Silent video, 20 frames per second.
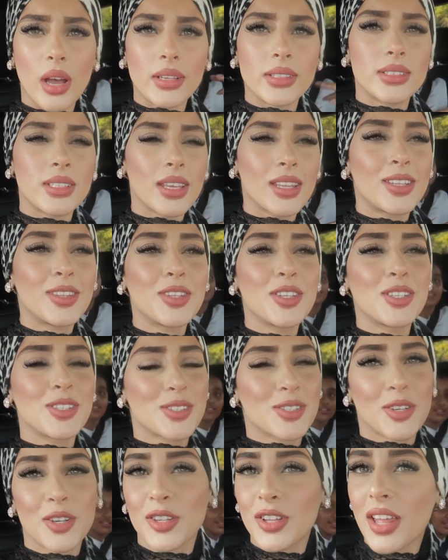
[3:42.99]
I did.
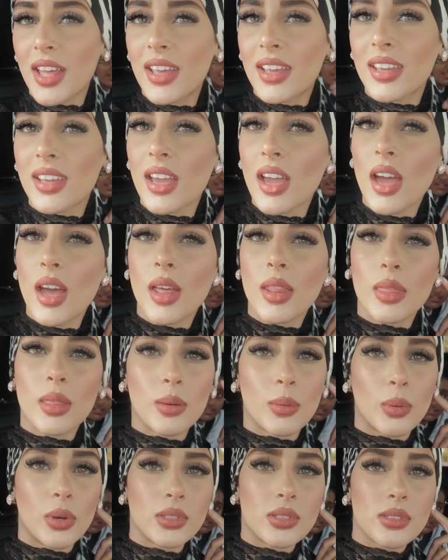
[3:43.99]
These are like
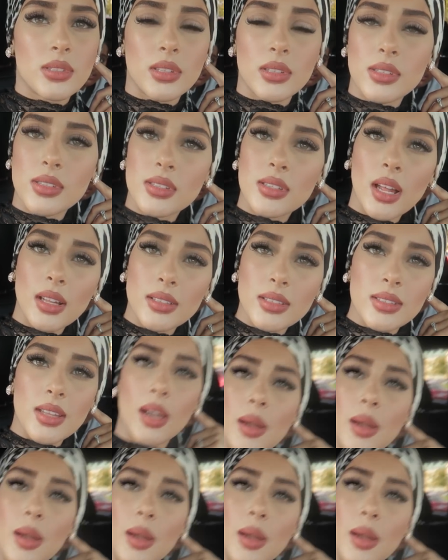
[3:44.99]
the ones, the studs